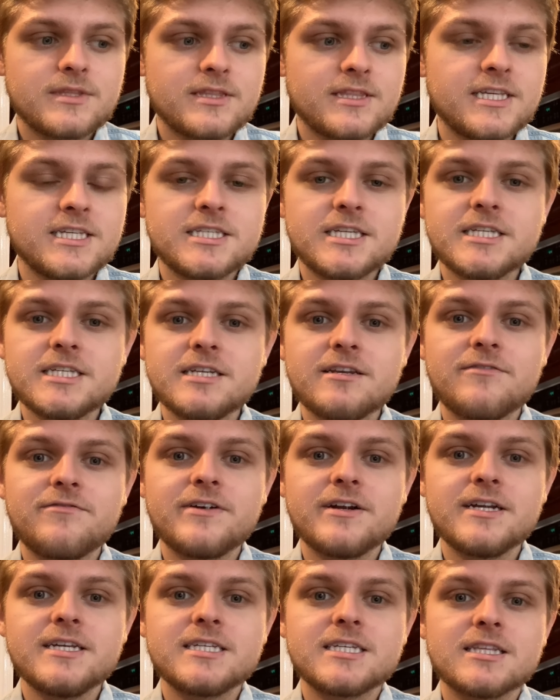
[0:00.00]

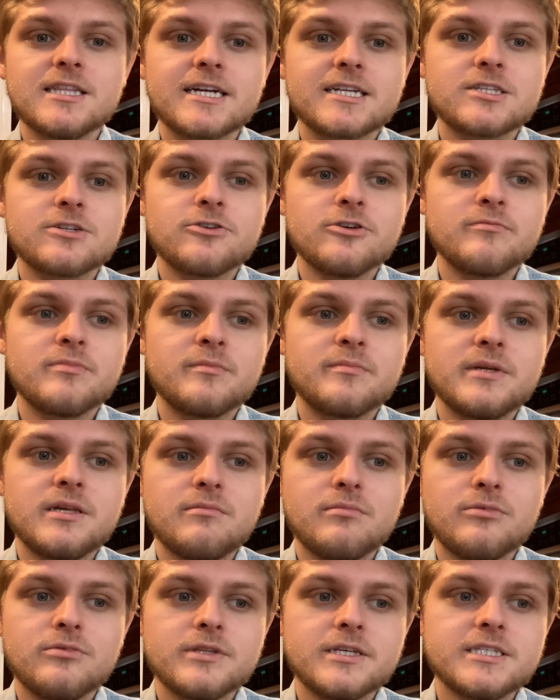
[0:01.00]
select group of
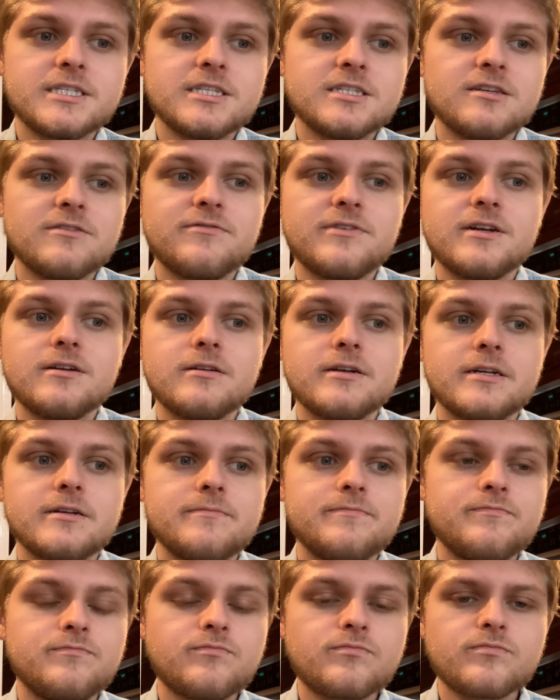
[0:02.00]
people. This is a very
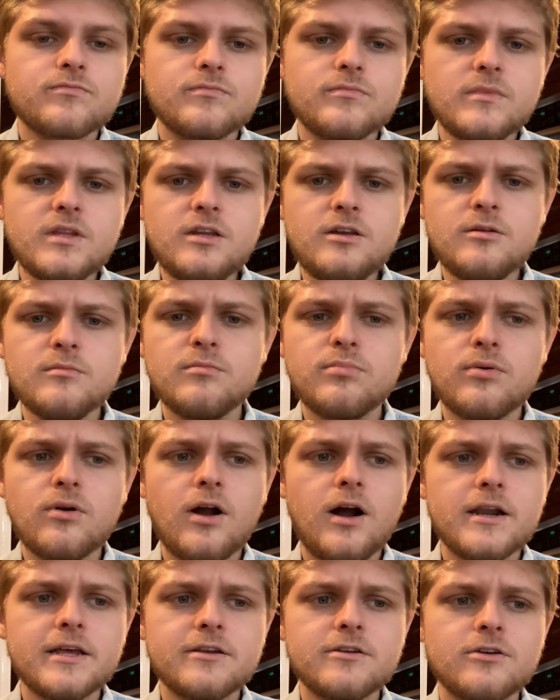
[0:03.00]

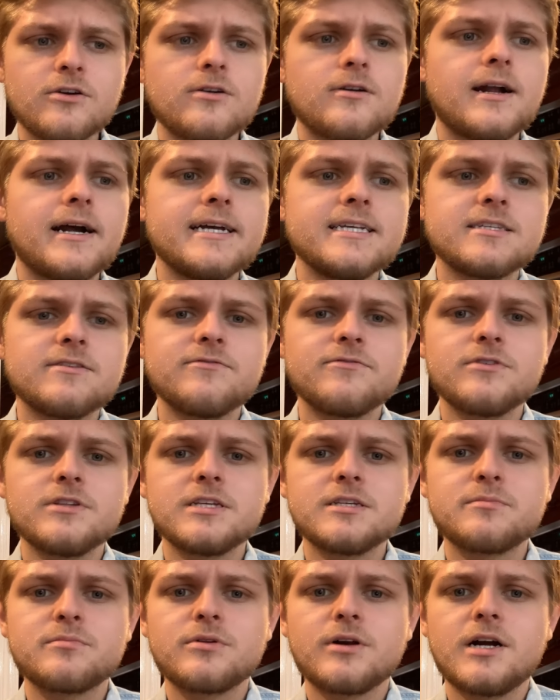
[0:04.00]
broadened horizon for
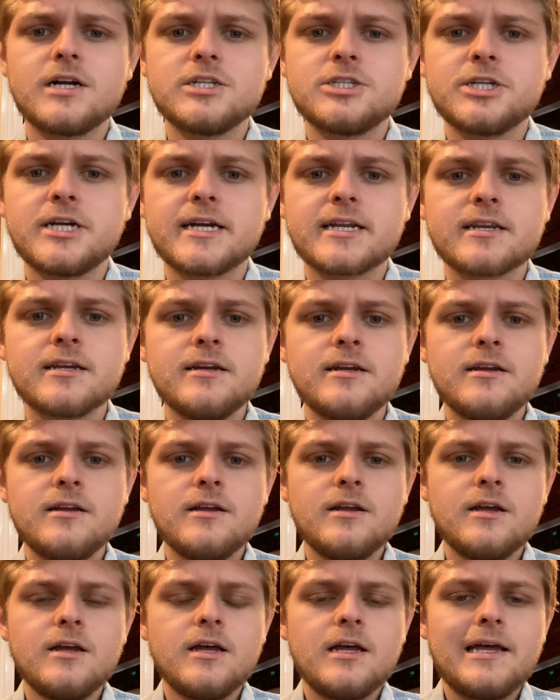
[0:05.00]
this project.
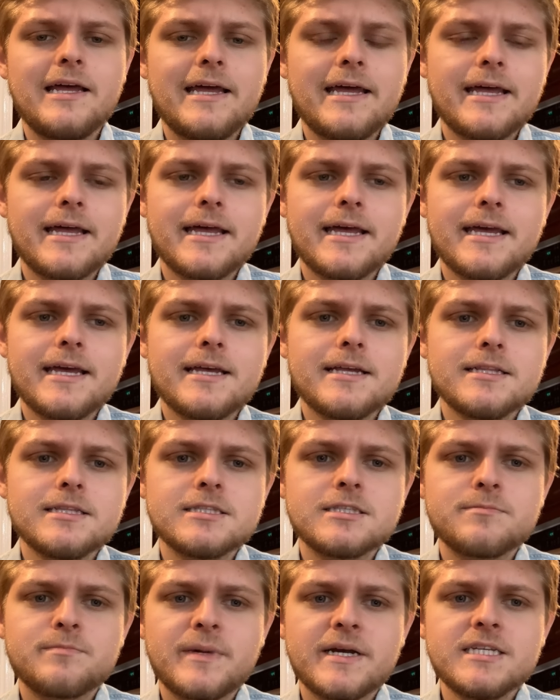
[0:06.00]

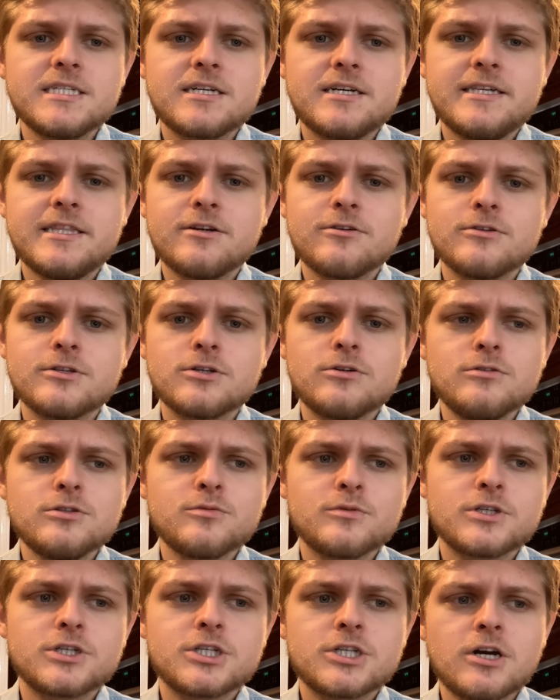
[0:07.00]
And basically the results
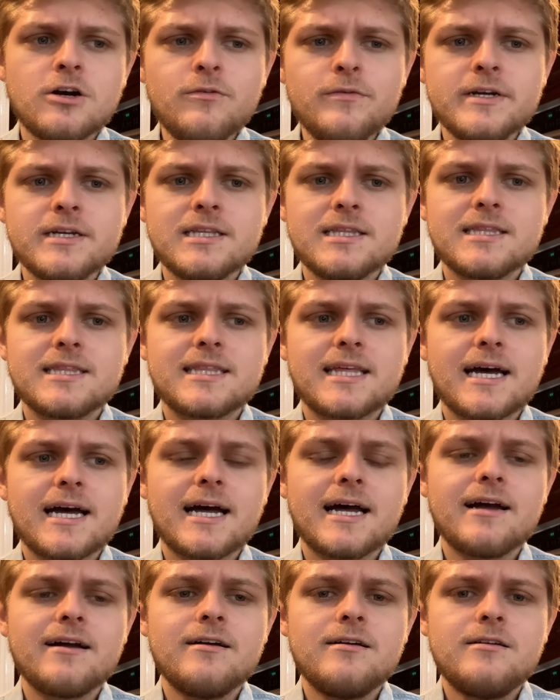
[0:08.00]
were showing
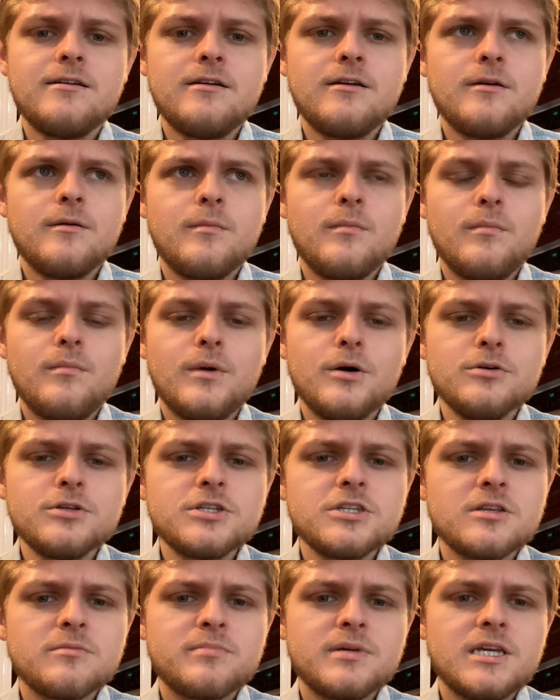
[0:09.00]
that most
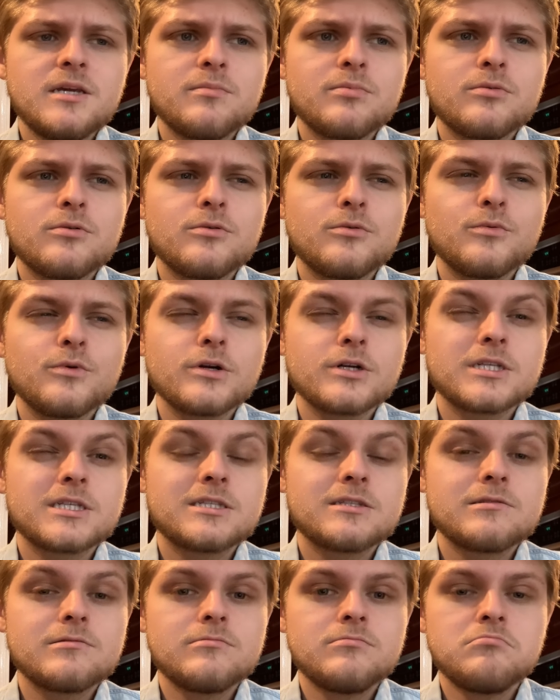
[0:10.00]
of the people were,
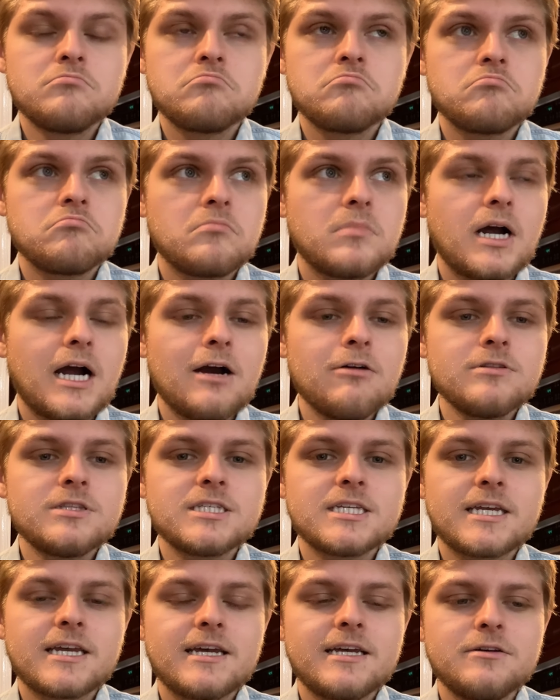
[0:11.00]
I would
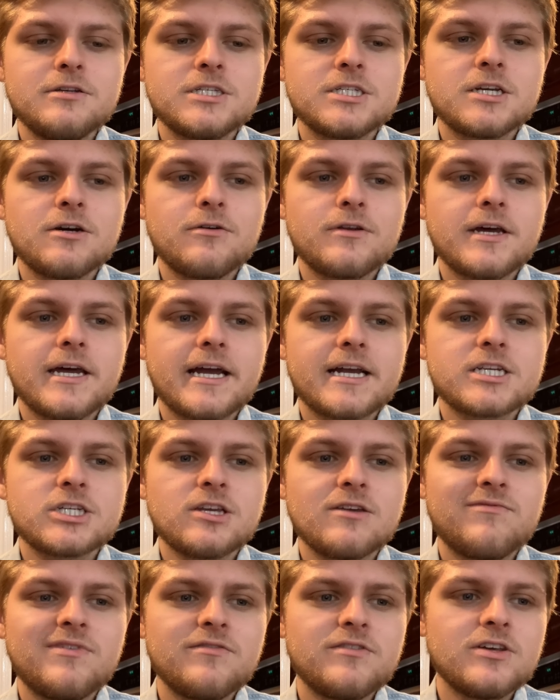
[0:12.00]
say it showed actually
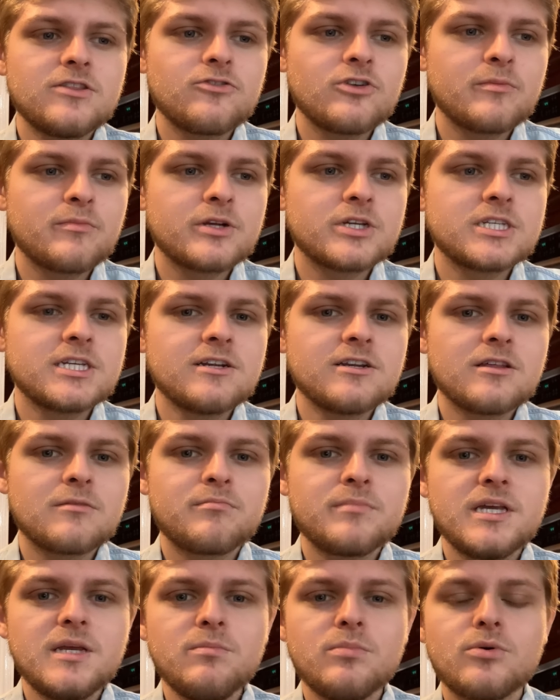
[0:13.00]
53% of the
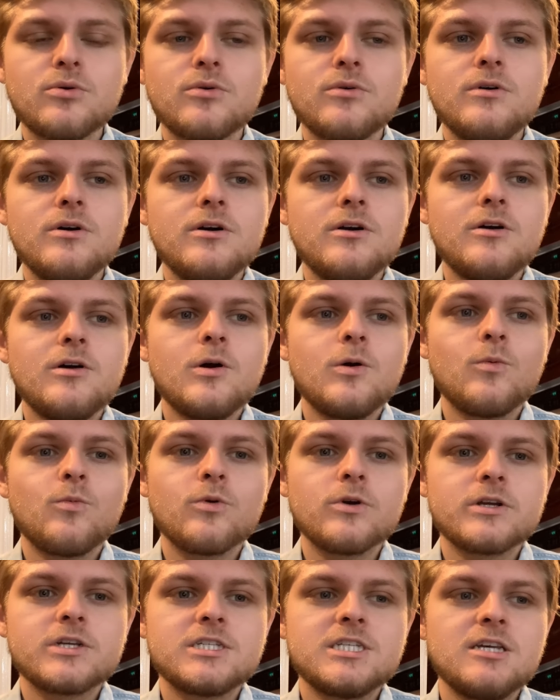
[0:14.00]
people
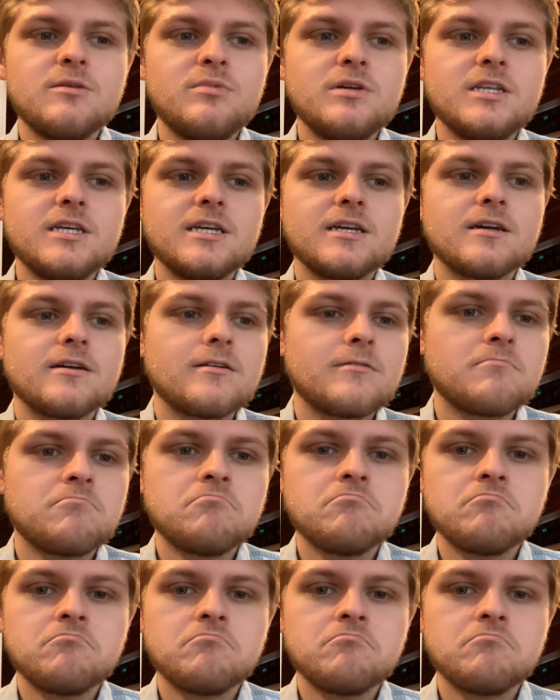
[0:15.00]
were exhibiting